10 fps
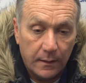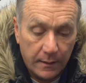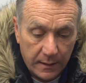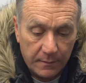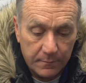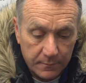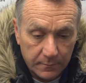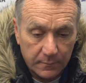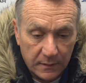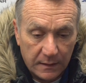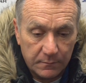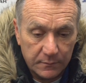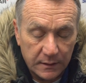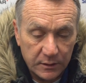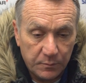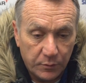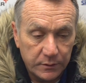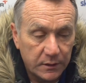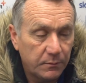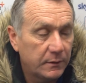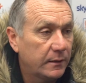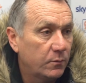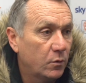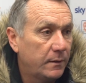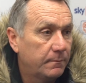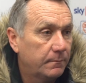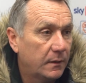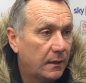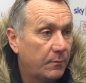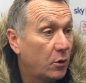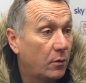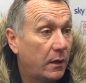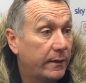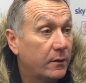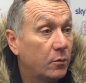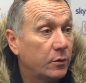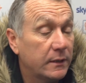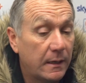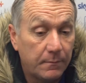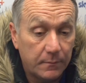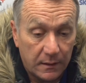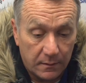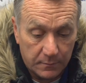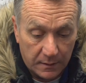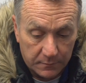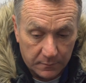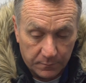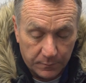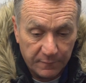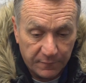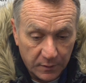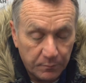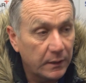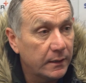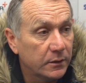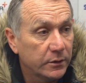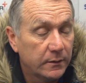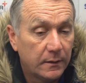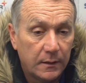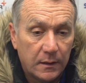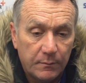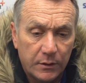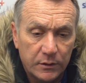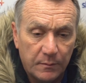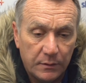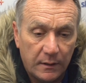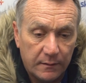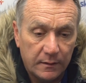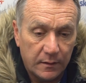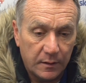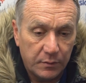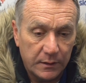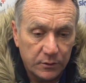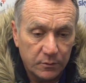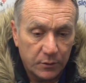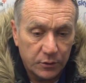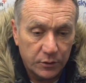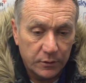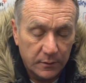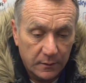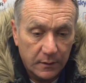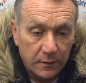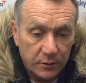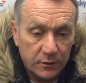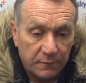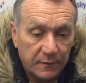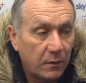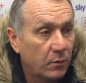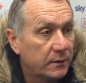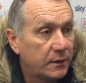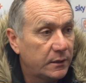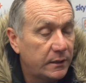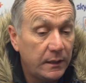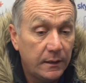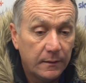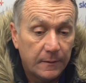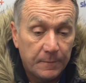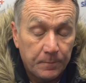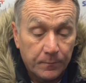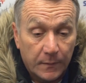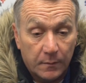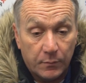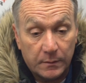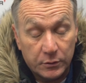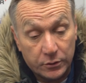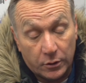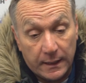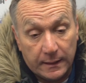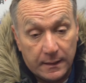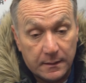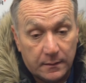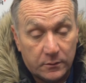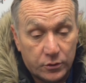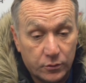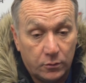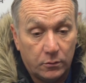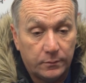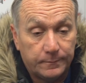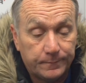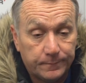I'm disappointed that we didn't win. I always am. But for the players, because I think that they played so much stuff that I want to see. But I'm sorry, I can't control